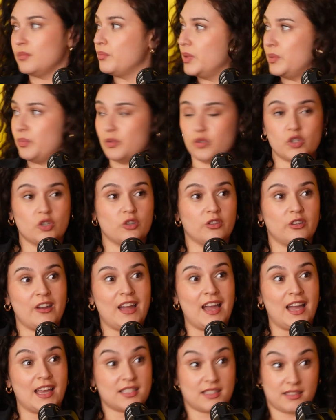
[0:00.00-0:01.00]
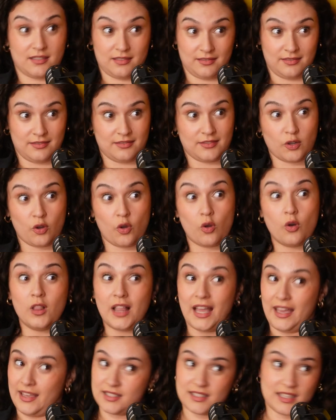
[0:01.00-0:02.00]
people show their ass. Their whole
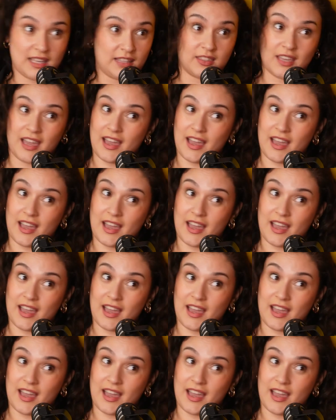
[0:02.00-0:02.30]
ass, not the